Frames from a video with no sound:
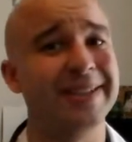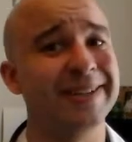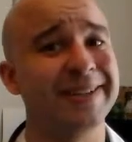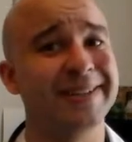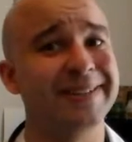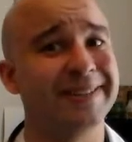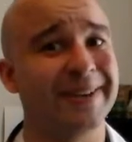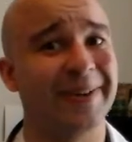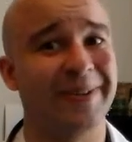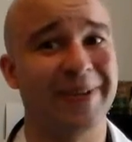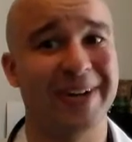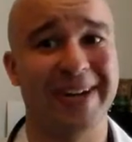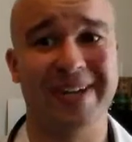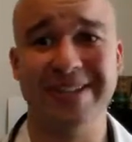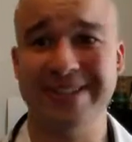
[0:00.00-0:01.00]
you don't
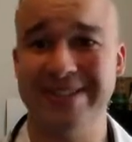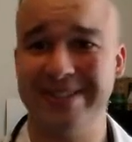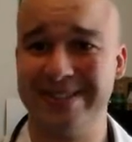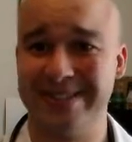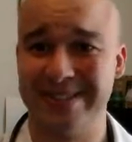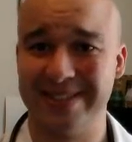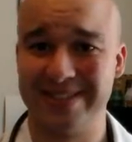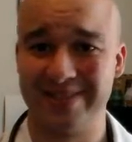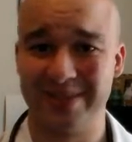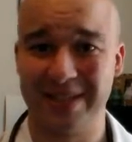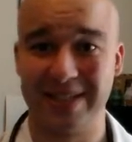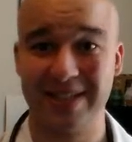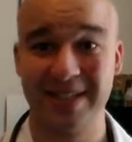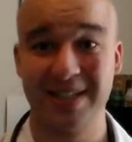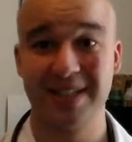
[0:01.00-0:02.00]
want to use this
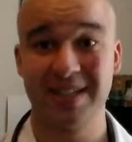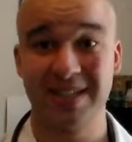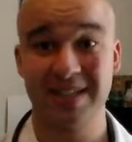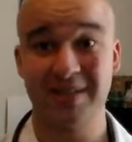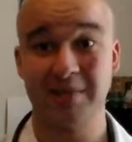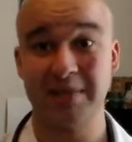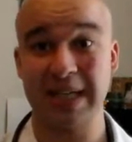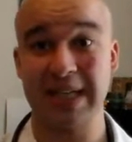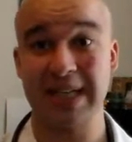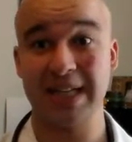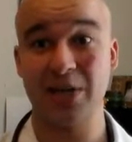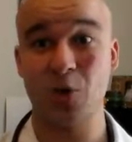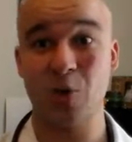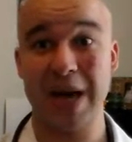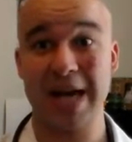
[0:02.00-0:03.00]
one. It'll make you a
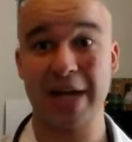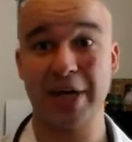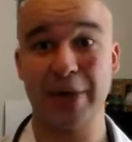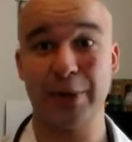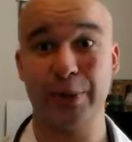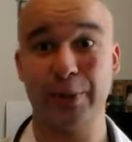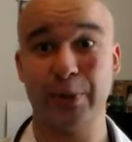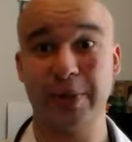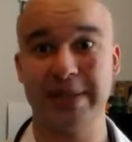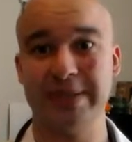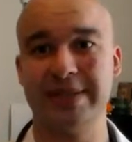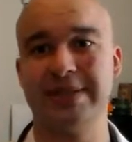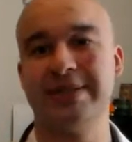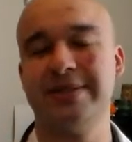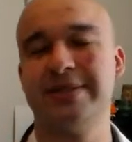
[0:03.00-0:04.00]
little wacko.
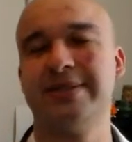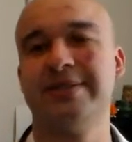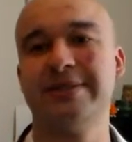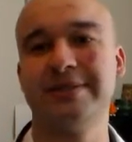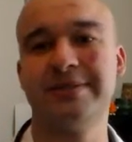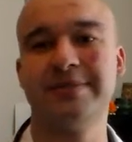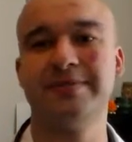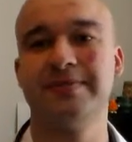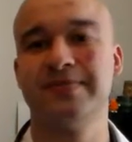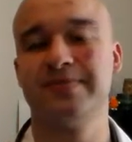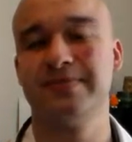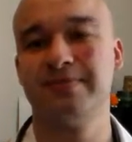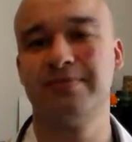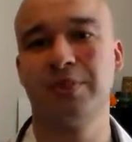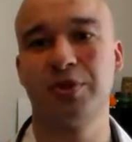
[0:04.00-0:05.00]

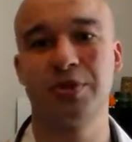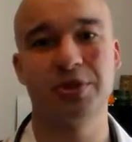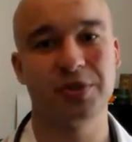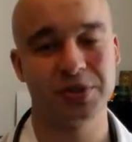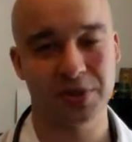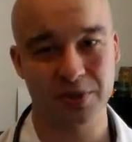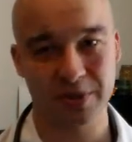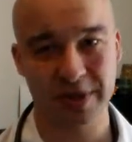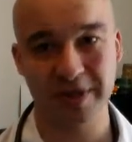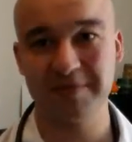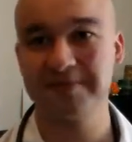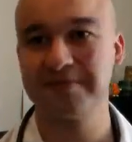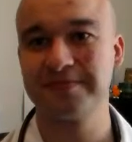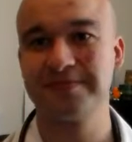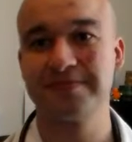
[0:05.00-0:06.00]
Personal story.
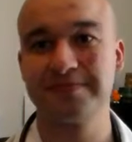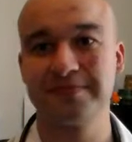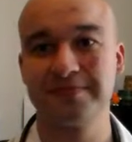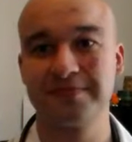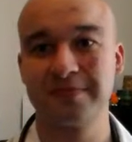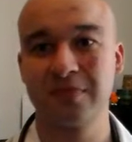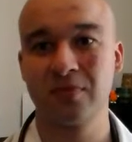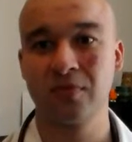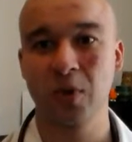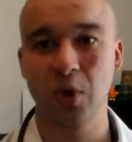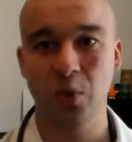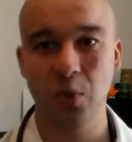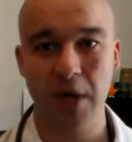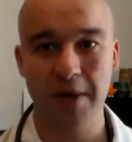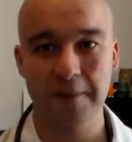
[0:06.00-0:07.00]

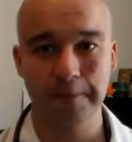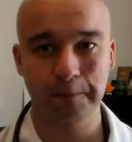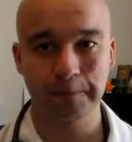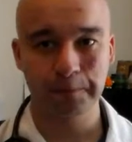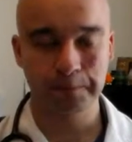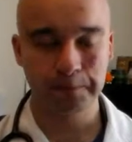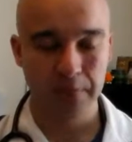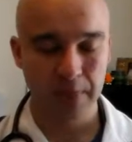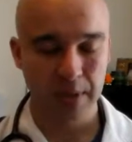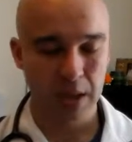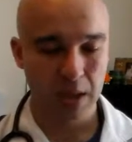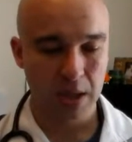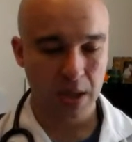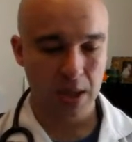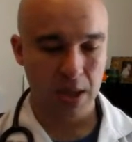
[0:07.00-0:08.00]
Okay.
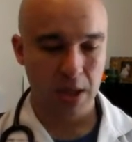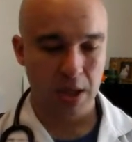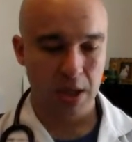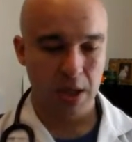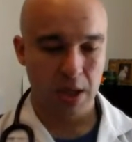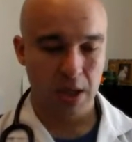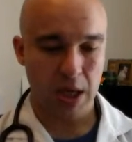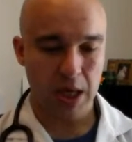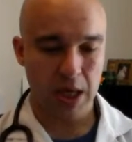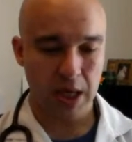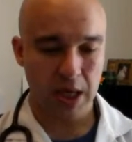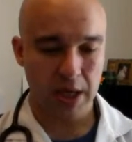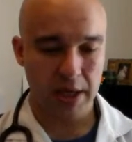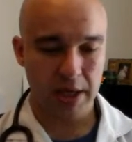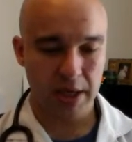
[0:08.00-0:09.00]

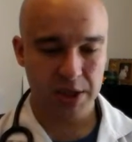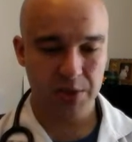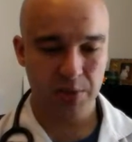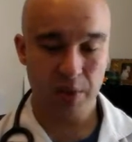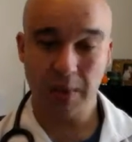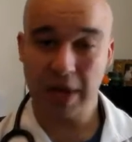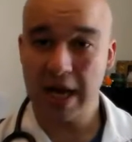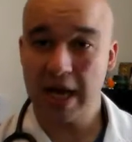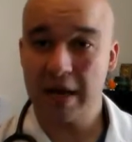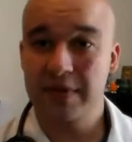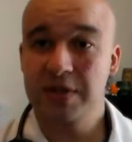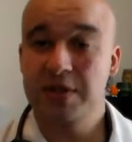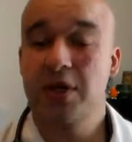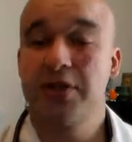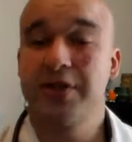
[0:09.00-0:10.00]
Uh, next one we have
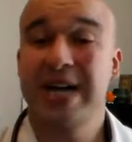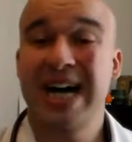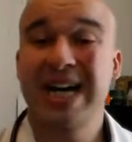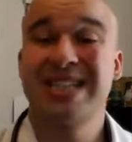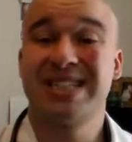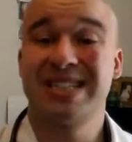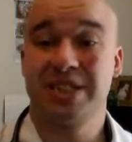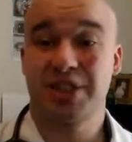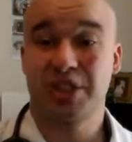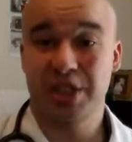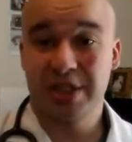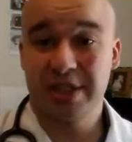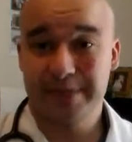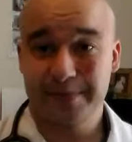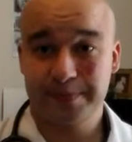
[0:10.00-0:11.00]
is called Dai Zhi
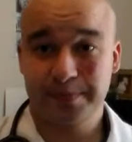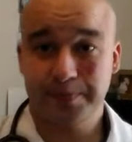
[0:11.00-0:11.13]
Shi,